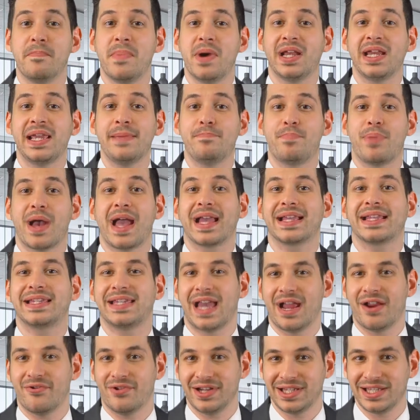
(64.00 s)
money back
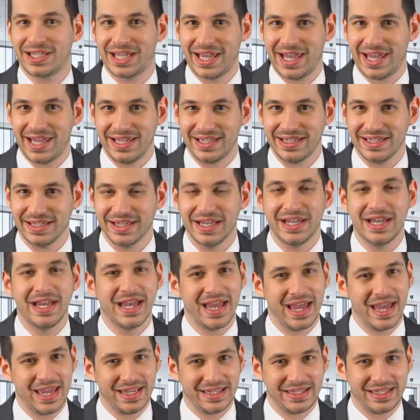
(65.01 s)
guarantee,
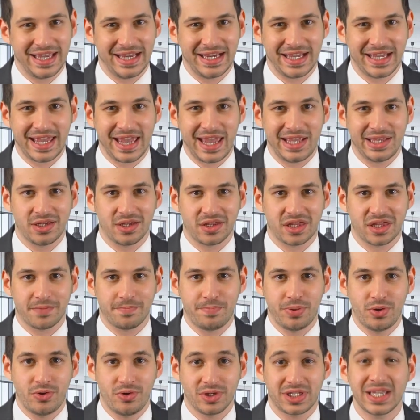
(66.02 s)
a dedicated
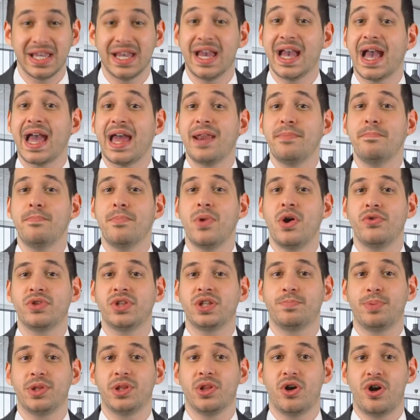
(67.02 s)
support and
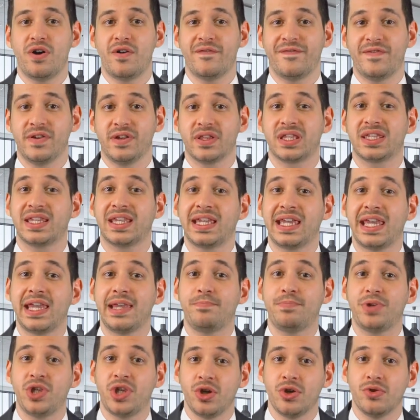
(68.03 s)
multiple offers to
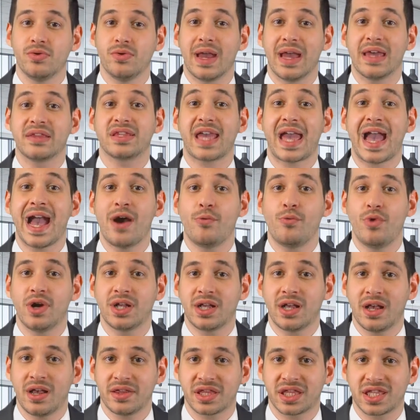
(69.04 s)
keep you as
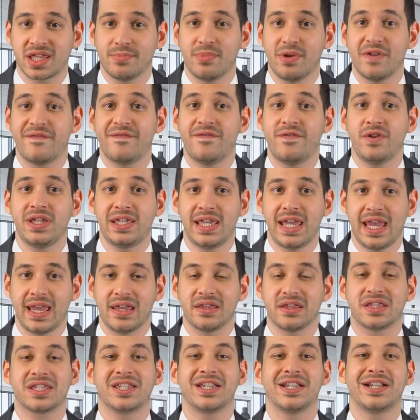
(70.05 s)
our customer for
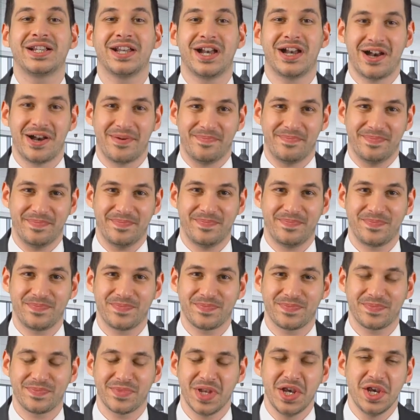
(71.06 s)
years to come.
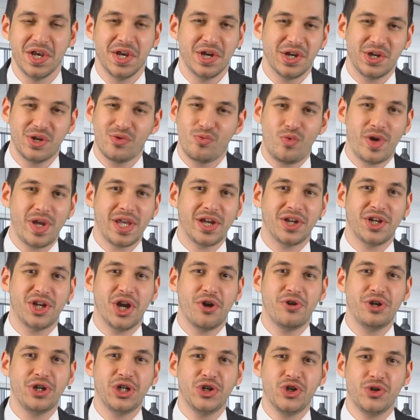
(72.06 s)
We are
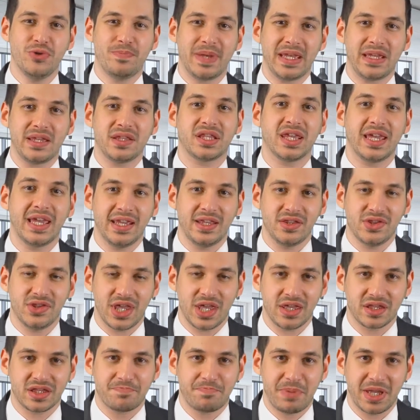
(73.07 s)
no newbies in
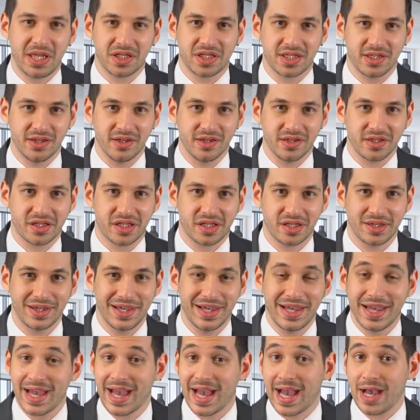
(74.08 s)
this business.
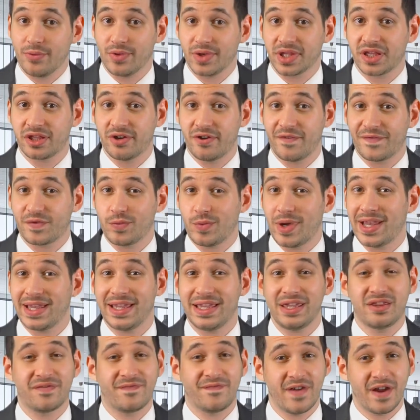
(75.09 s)
Our
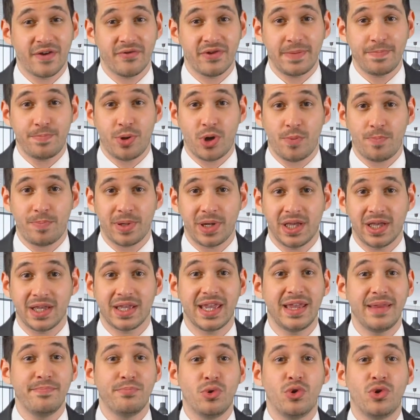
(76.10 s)
software is very
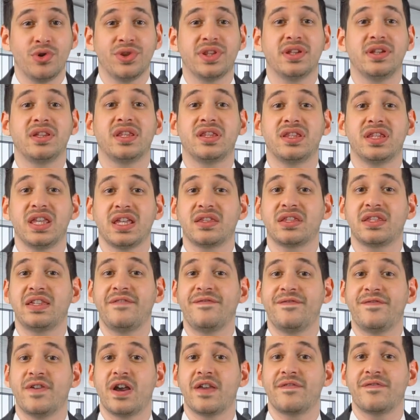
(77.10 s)
popular in more than
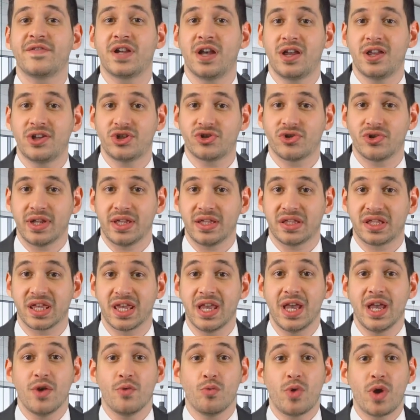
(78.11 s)
sixty-five
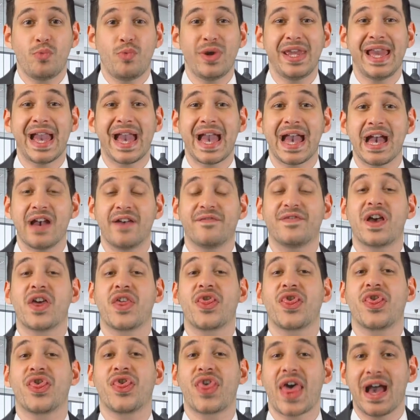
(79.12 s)
countries where we have
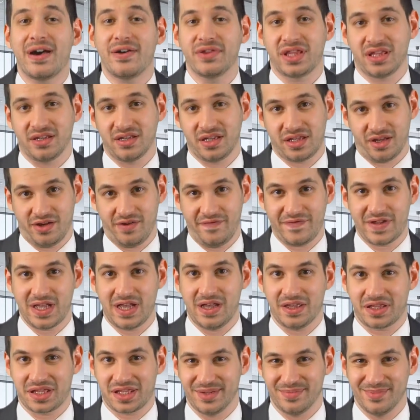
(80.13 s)
thousands of
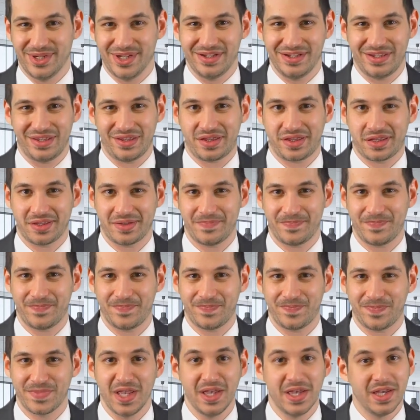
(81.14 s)
customers.
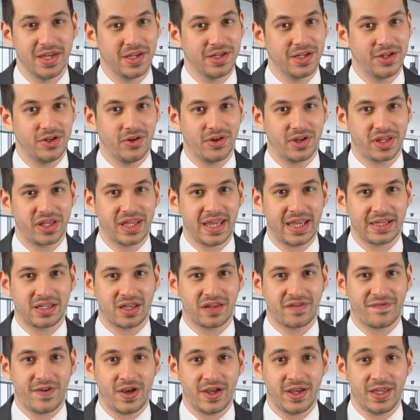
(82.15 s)
Not
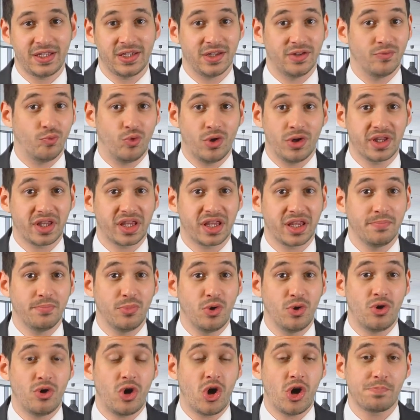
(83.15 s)
satisfied and want some
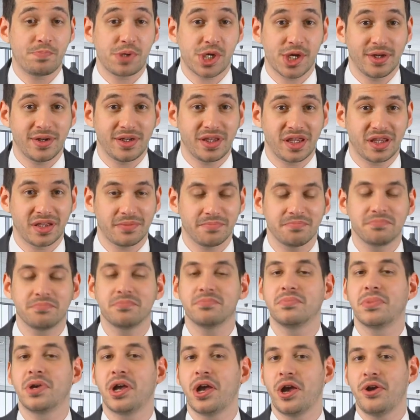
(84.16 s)
more options?
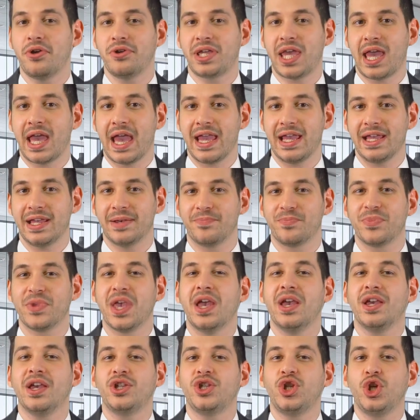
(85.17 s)
Okay,
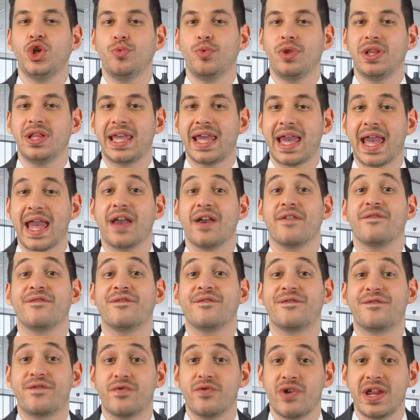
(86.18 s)
you will get
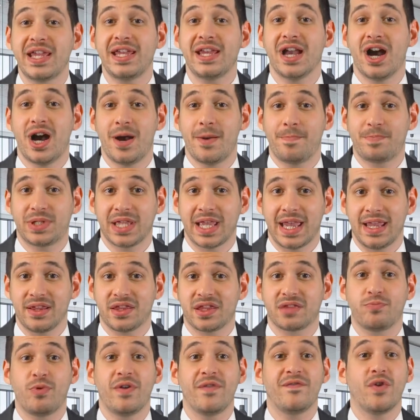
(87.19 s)
free
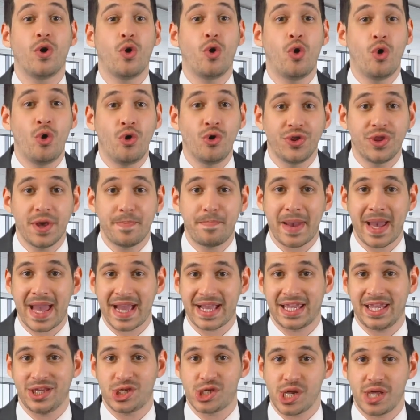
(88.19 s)
updates with all the
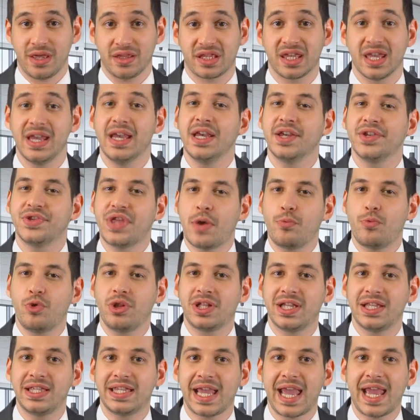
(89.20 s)
packages that
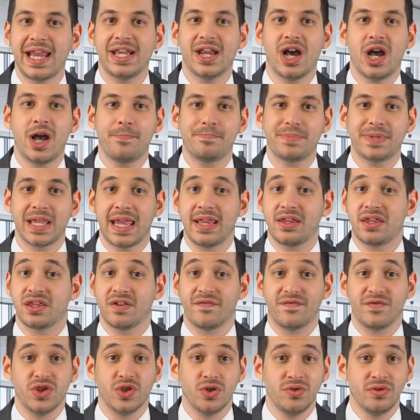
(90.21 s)
will contain
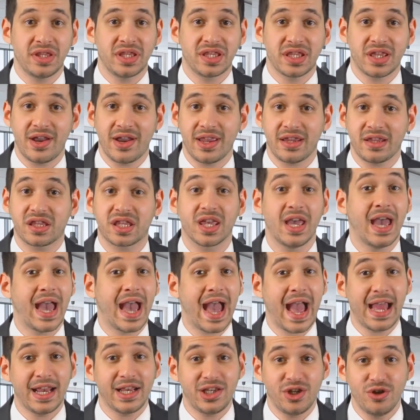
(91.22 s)
updates of new sites
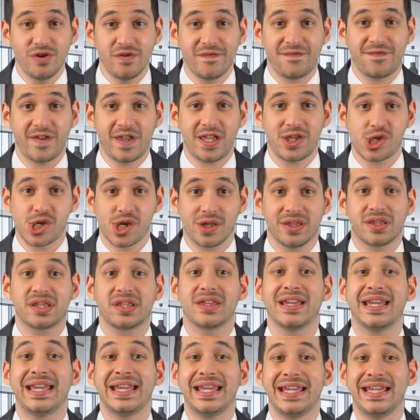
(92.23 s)
and new
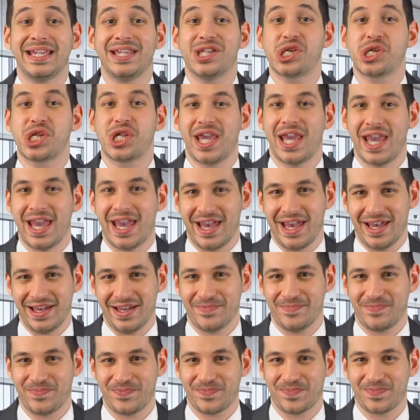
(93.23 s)
features each
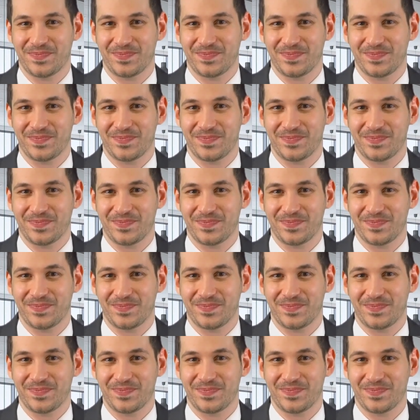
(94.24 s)
year.